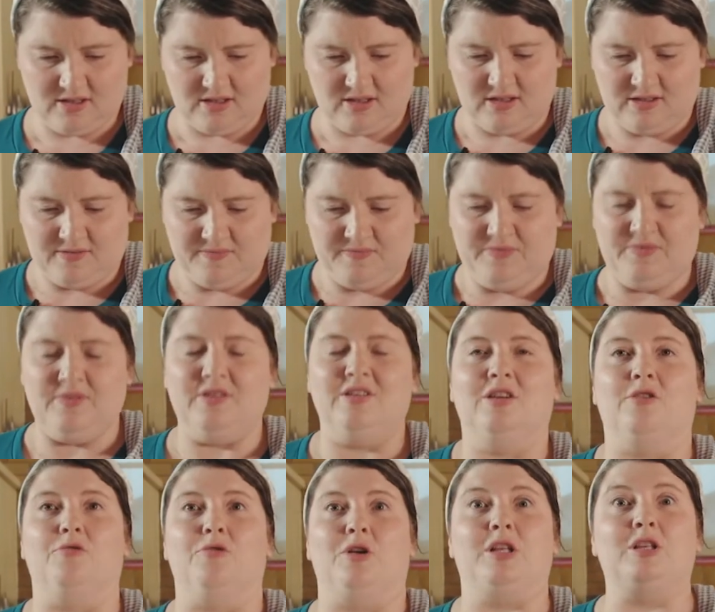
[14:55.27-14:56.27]
You
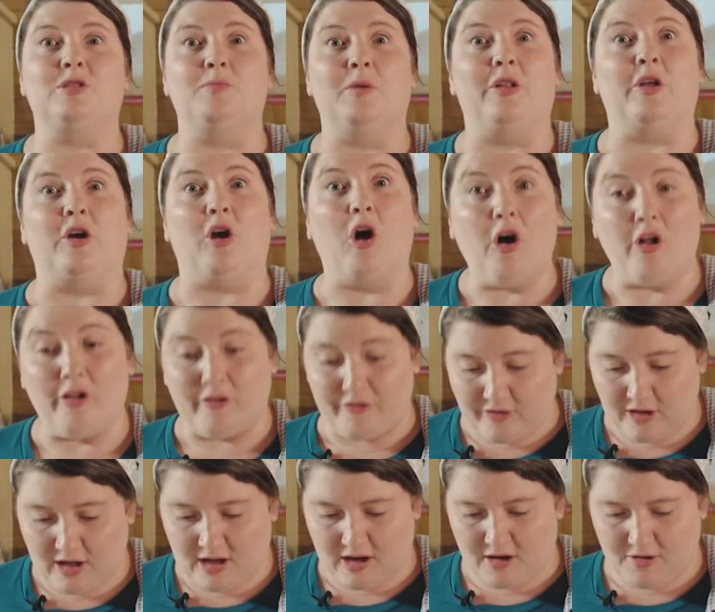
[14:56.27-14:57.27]
can really smell the
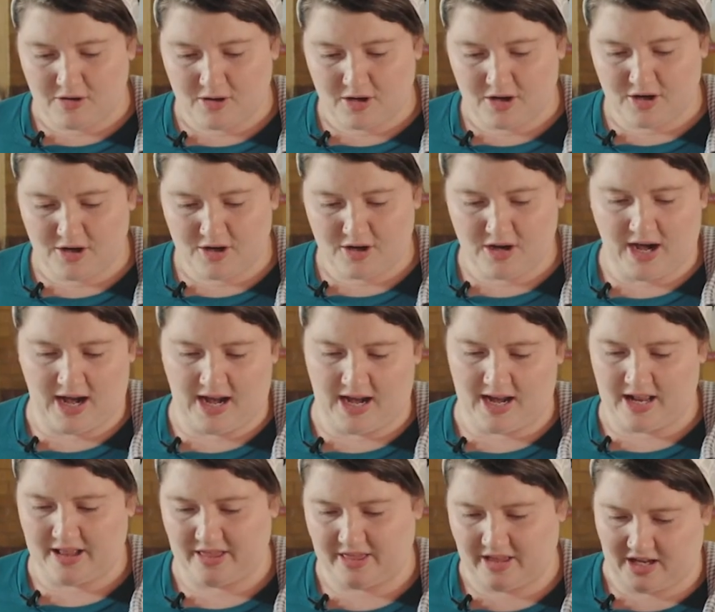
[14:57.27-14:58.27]
cauliflower
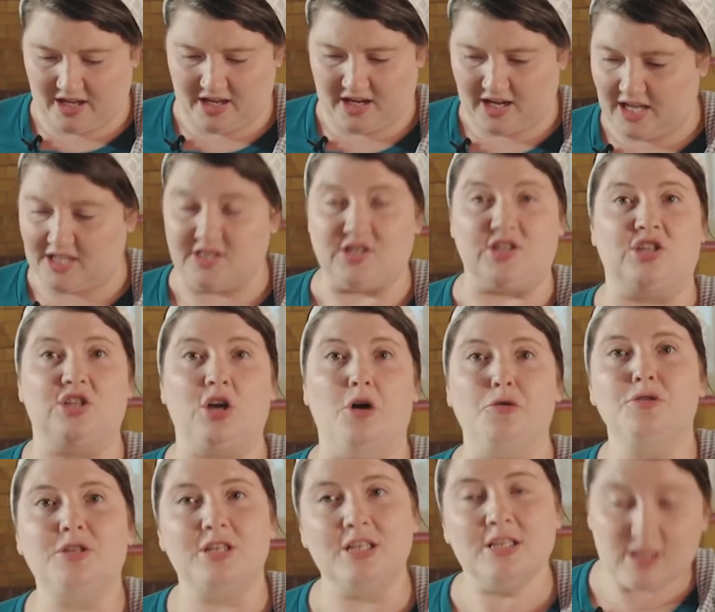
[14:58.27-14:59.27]
and the nice
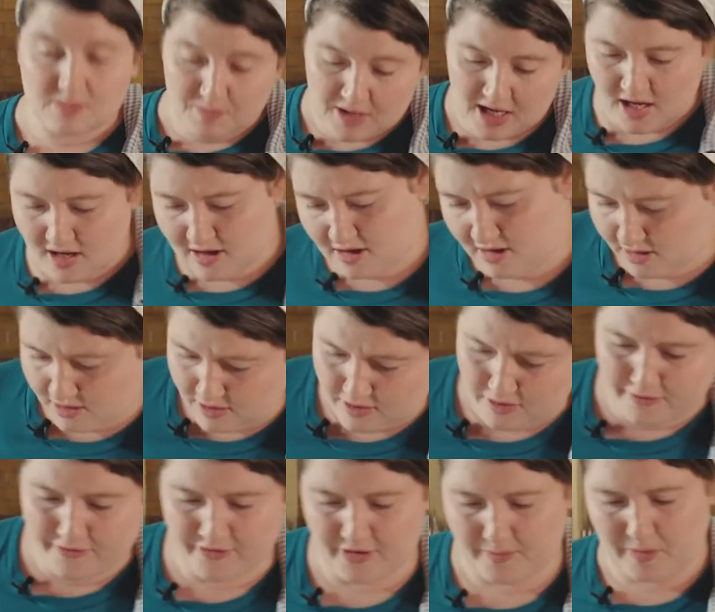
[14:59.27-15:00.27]
toasty
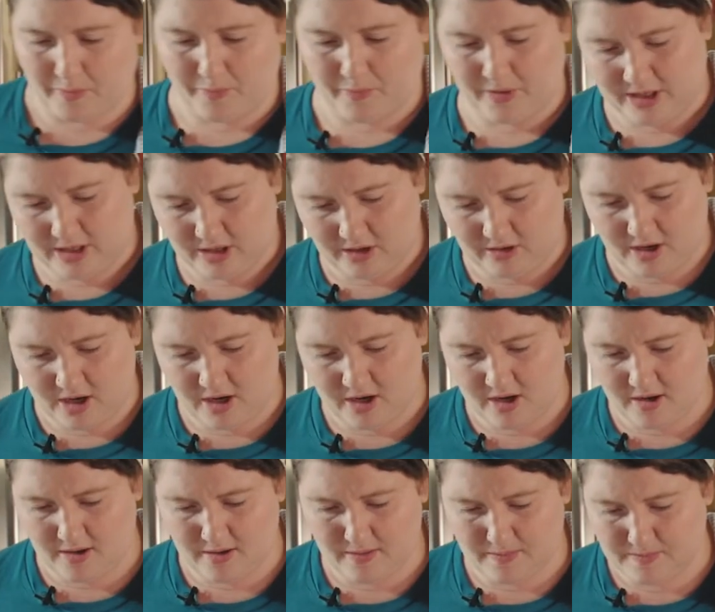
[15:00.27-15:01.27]
smell from the
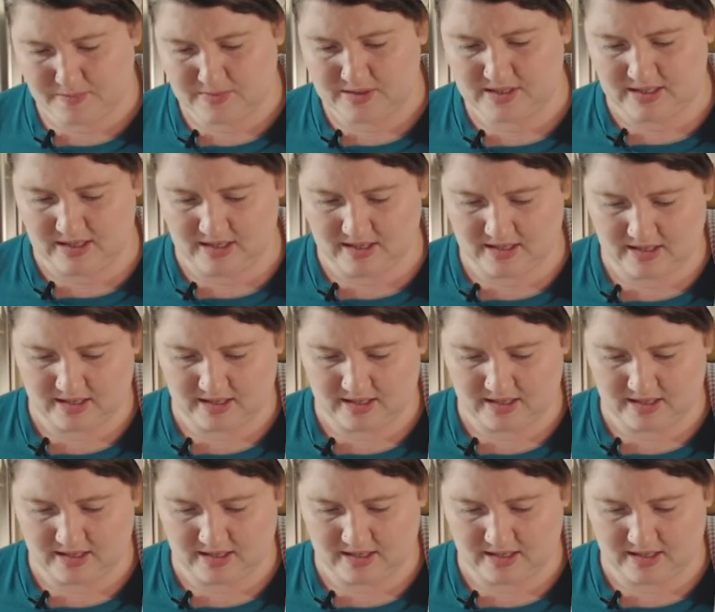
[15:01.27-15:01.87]
breadcrumbs.